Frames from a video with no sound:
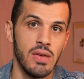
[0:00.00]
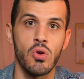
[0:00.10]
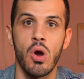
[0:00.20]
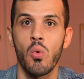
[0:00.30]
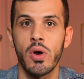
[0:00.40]
If
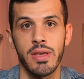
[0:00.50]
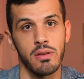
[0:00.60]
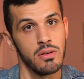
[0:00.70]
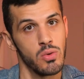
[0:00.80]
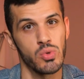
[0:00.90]
you are
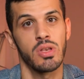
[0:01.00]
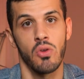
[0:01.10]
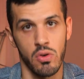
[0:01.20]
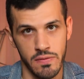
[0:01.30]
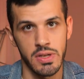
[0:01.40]
working with a
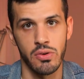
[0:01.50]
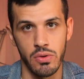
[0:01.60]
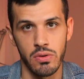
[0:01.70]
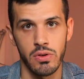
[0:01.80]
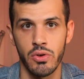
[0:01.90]
long
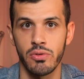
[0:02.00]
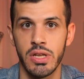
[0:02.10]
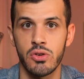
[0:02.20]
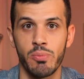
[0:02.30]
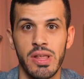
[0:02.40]
video, you'll
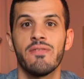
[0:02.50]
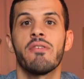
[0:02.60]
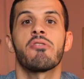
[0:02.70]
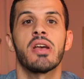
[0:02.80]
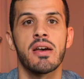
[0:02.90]
need to plan
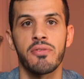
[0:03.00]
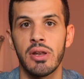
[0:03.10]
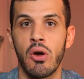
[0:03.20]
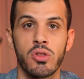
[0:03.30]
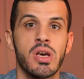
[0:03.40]
very
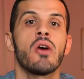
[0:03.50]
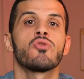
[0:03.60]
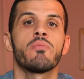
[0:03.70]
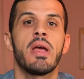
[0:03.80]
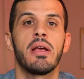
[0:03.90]
carefully on how
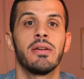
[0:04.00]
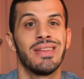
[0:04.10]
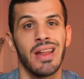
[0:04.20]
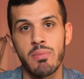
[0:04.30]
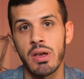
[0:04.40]
to make it
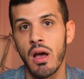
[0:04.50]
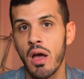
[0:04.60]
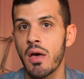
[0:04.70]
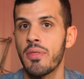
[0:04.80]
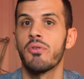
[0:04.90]
dynamic
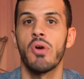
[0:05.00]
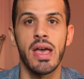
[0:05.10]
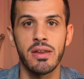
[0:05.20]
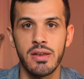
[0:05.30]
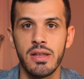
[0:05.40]
through
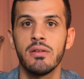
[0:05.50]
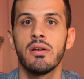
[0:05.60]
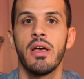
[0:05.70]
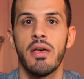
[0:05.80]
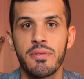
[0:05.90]

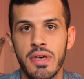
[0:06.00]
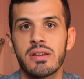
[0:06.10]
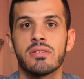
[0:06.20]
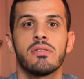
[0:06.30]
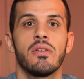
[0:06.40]
editing,
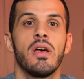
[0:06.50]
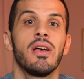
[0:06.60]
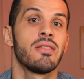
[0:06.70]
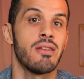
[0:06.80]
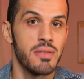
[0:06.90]
inserts,
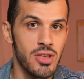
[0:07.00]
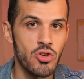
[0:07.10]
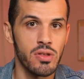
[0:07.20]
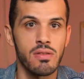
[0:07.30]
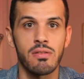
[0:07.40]

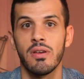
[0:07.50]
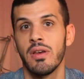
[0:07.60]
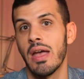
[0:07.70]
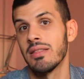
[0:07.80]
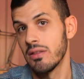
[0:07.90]
transitions,
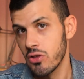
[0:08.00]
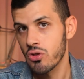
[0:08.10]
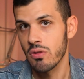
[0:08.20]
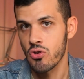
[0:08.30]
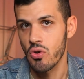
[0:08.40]
and
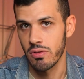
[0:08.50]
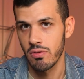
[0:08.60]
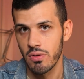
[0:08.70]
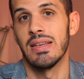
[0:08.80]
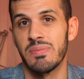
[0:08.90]
additional
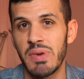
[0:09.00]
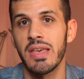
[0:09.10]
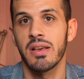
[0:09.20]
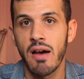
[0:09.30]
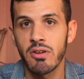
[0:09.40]
shots. A
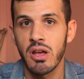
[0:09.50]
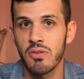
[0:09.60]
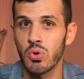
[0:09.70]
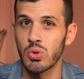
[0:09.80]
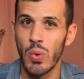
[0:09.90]
speaking avatar
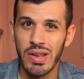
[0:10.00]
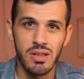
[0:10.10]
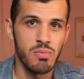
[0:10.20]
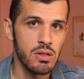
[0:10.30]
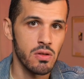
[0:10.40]
for
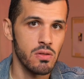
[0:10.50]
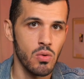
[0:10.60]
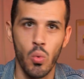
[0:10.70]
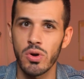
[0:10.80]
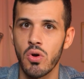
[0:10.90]
20 minutes
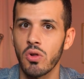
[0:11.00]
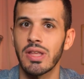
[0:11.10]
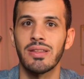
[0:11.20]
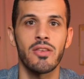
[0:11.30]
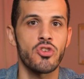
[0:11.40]
won't hold
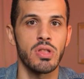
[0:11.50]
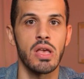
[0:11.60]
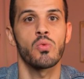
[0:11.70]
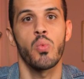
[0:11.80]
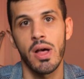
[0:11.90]
attention
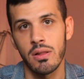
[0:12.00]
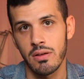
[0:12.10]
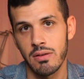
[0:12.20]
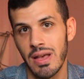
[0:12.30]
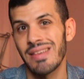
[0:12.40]
as well
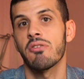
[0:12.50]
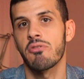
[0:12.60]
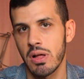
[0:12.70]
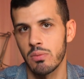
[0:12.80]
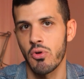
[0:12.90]
as a
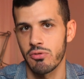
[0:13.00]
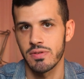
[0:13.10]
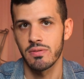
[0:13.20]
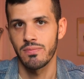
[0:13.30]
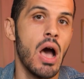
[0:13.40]
real
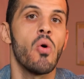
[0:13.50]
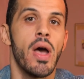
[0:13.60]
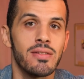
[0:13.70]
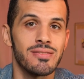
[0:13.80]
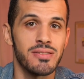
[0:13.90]
person. How
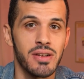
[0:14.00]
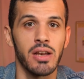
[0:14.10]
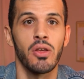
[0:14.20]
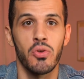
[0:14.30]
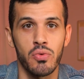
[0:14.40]
else
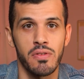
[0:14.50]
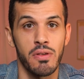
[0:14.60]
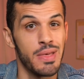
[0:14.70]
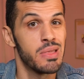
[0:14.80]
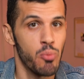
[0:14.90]
can you use this